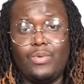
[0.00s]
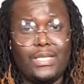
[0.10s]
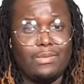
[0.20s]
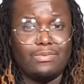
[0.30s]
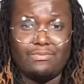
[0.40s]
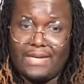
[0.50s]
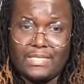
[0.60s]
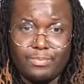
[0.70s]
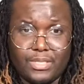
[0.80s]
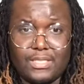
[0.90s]
when he was vice
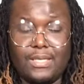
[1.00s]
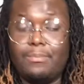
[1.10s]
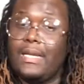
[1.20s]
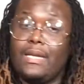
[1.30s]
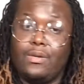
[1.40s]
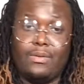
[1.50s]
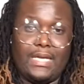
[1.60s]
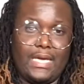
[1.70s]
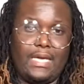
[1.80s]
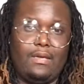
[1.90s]
president, but I know
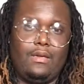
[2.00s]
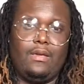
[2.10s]
that